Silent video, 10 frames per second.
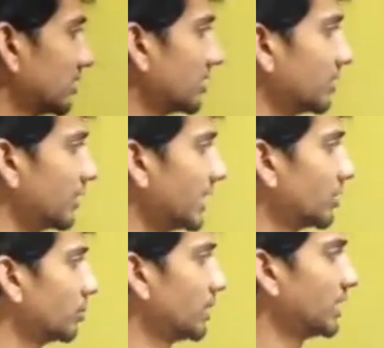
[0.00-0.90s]
this
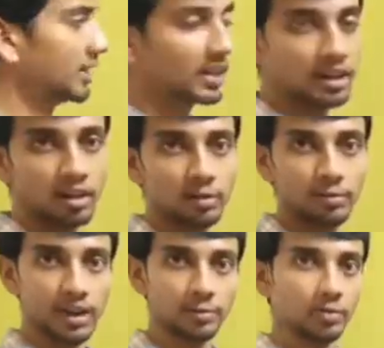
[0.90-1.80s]
defined to be integral
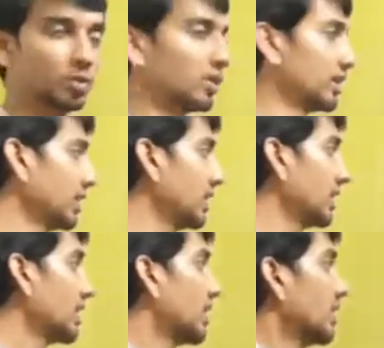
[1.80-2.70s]
of f over
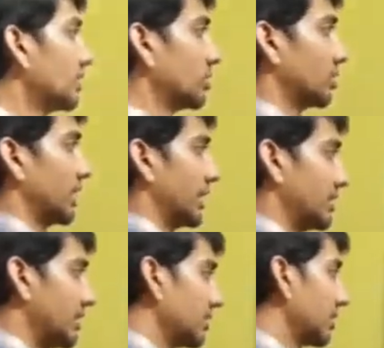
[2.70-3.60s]
E, so
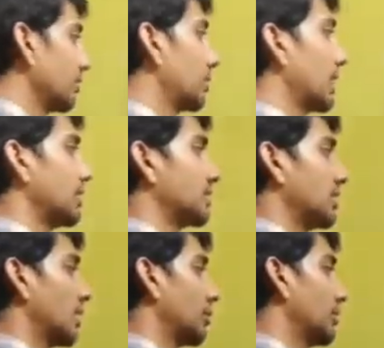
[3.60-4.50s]
that this
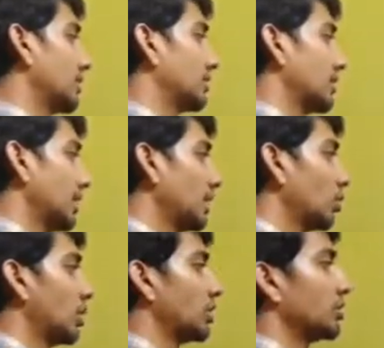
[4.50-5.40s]
implies f is
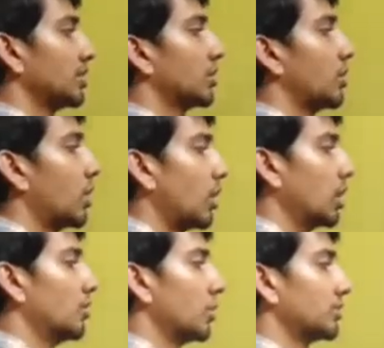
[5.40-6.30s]
equal to 0
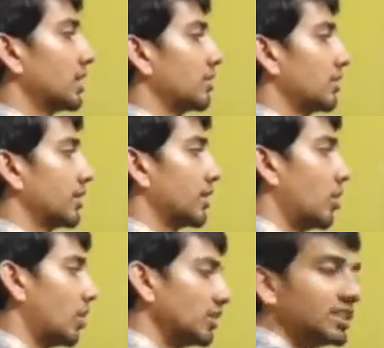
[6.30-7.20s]
almost
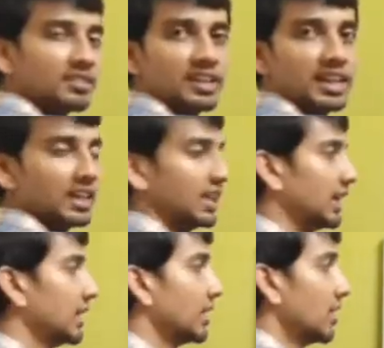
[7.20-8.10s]
everywhere on the set
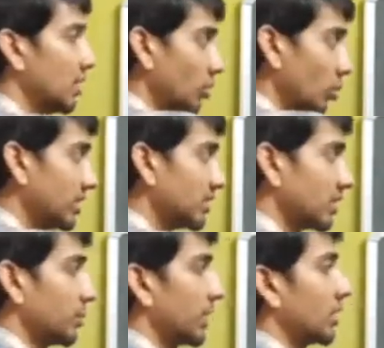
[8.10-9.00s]
E with
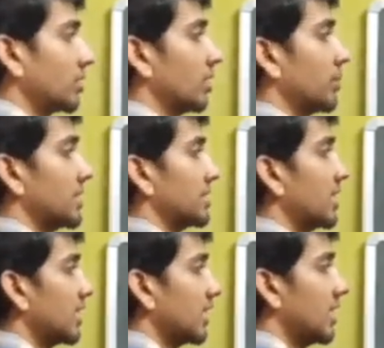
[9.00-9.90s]
respect to the measure